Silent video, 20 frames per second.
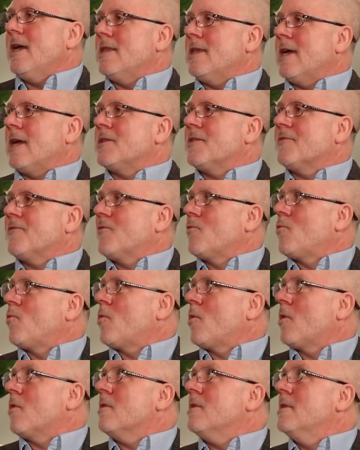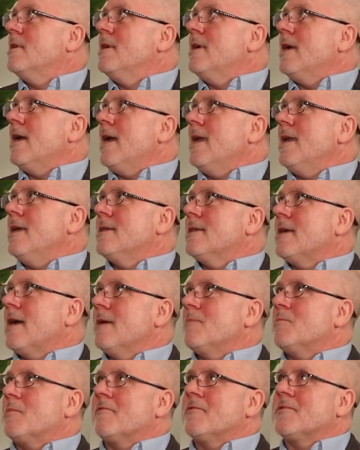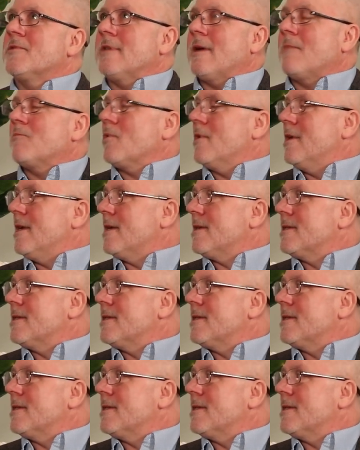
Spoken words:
And that's for any type of separating